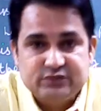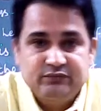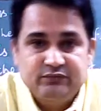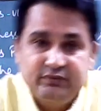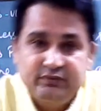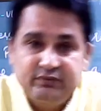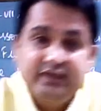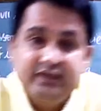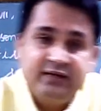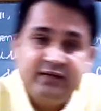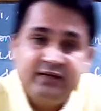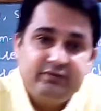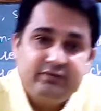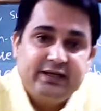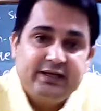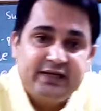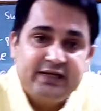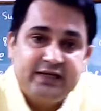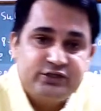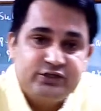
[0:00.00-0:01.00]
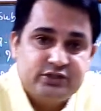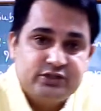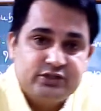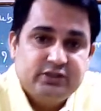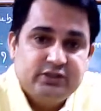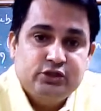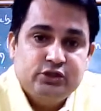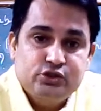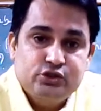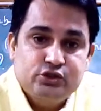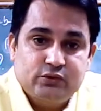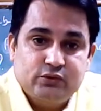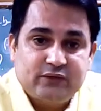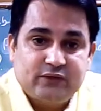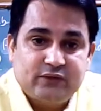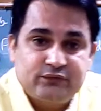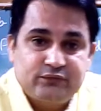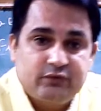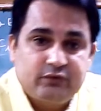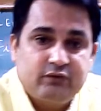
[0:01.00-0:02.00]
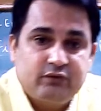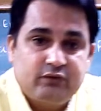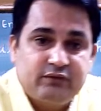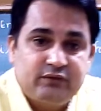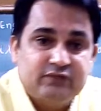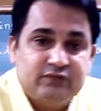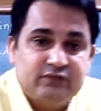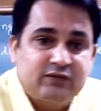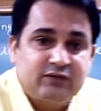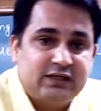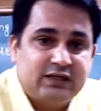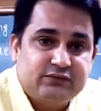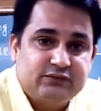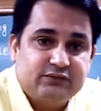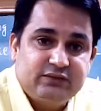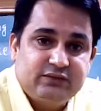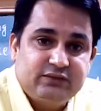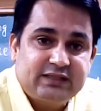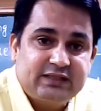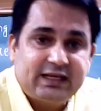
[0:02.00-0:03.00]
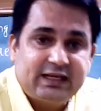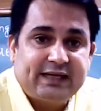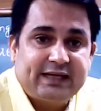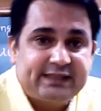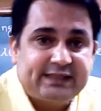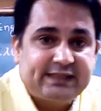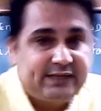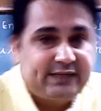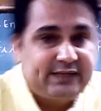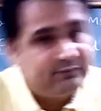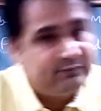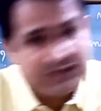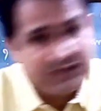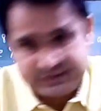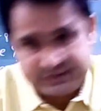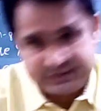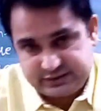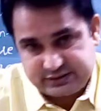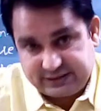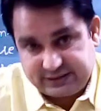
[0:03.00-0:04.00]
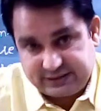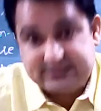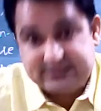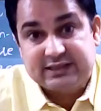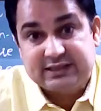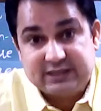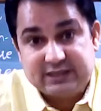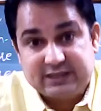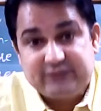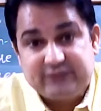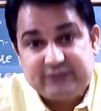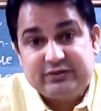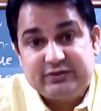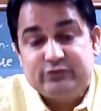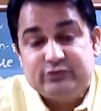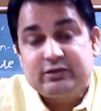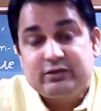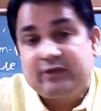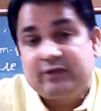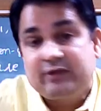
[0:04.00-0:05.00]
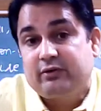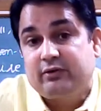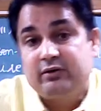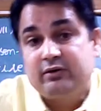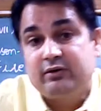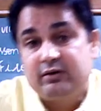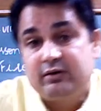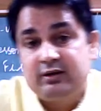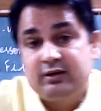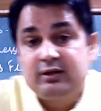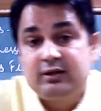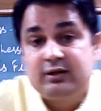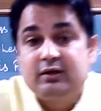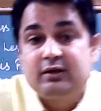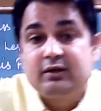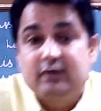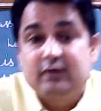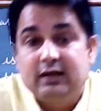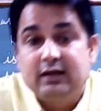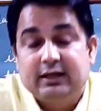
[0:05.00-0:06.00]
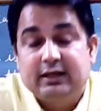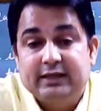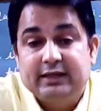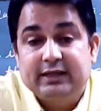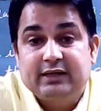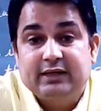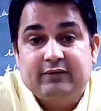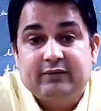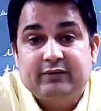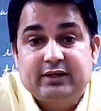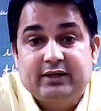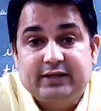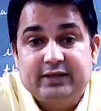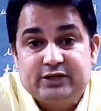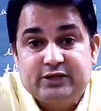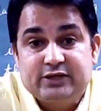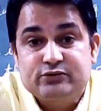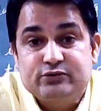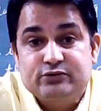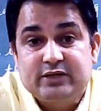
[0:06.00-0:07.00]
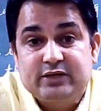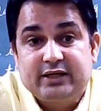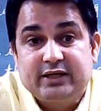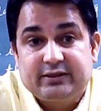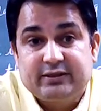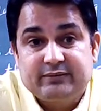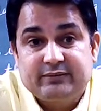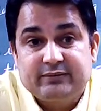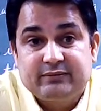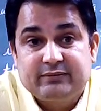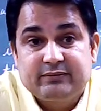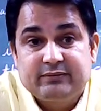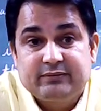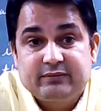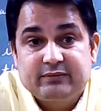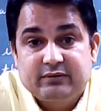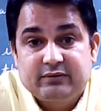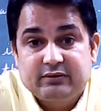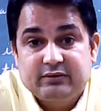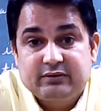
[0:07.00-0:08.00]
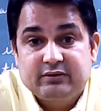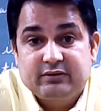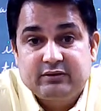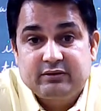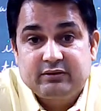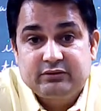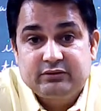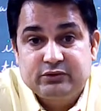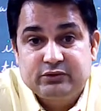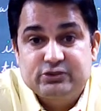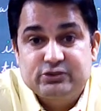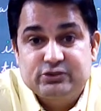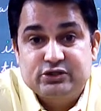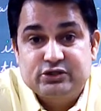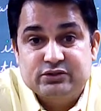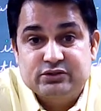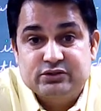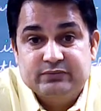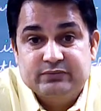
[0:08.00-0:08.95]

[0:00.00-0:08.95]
We give heat to a fuel with what? With a lighted match. That generally we do in our day-to-day uses.